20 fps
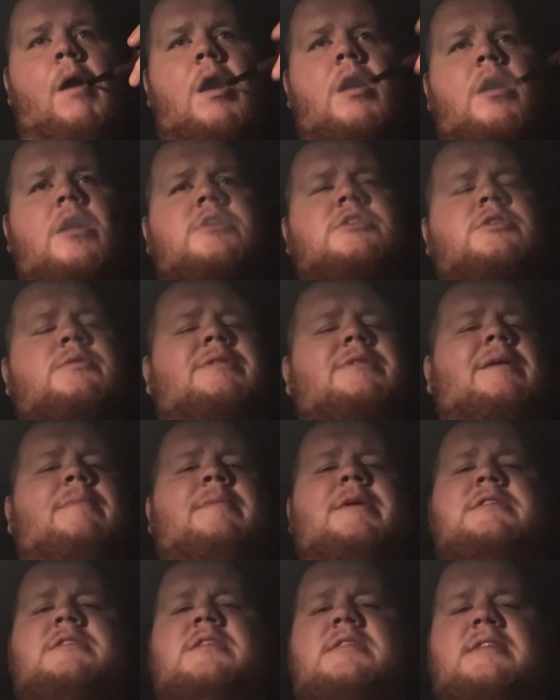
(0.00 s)
And so what that
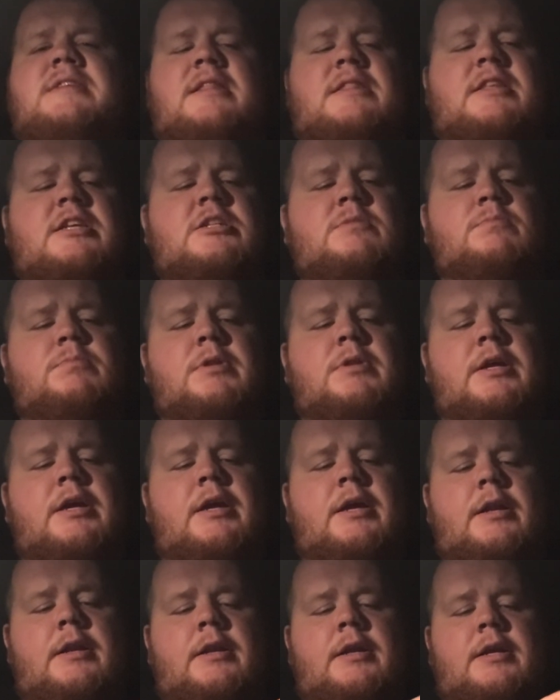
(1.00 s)
means is that this
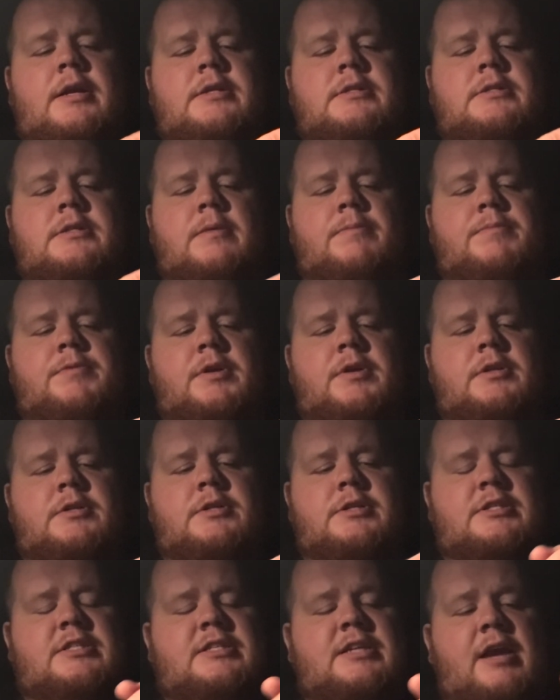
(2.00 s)
blend is something
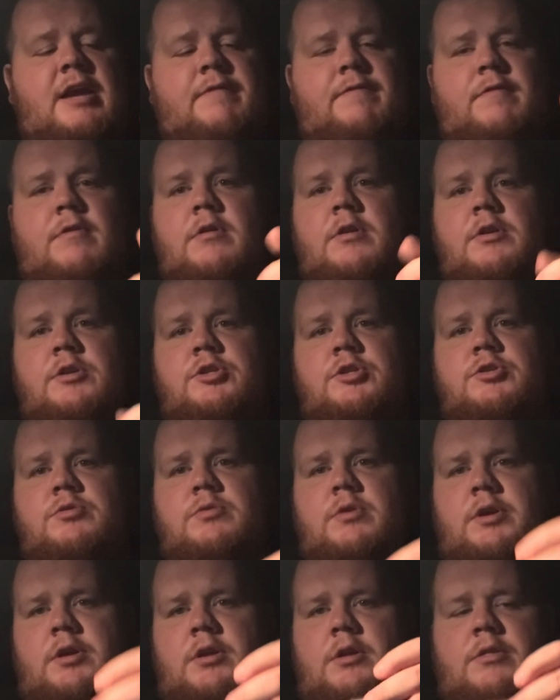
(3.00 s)
to savor and enjoy.
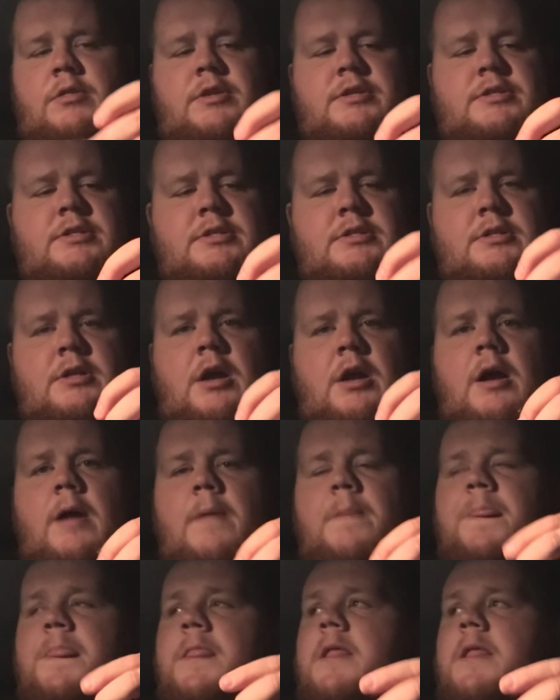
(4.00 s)
You know, this is not,